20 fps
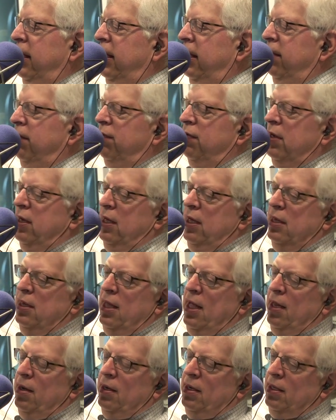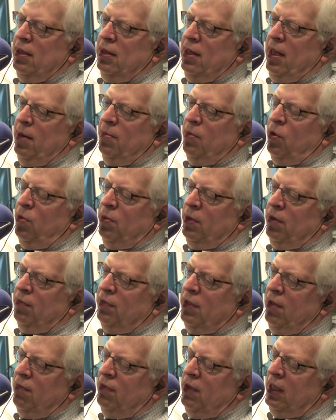even in that moment
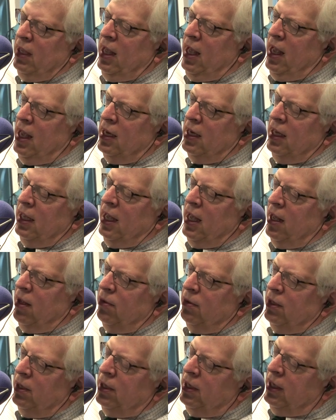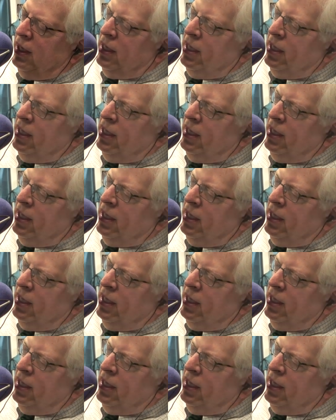of handing out